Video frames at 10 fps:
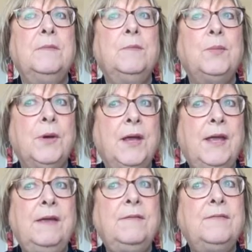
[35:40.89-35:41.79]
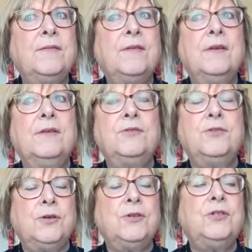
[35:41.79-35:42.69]
brave
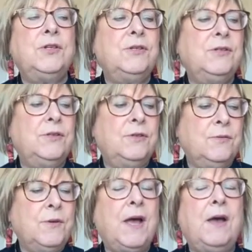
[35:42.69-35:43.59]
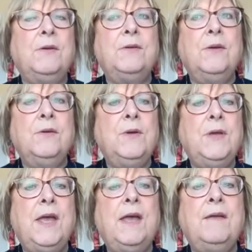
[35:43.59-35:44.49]
churches throughout
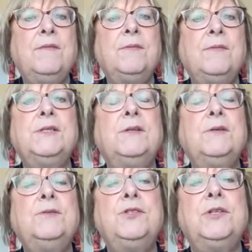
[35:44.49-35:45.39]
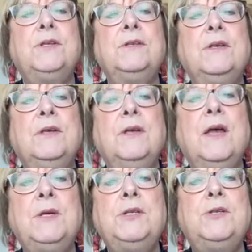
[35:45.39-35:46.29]
we have a resolution
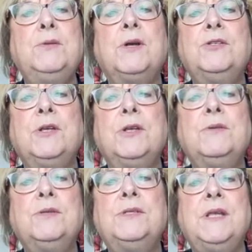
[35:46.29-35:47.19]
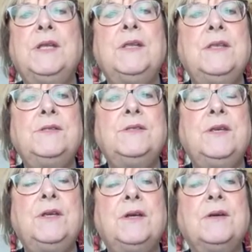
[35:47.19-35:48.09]
coming to our General Synod this
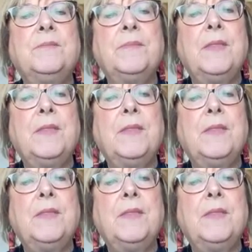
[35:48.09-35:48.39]
year.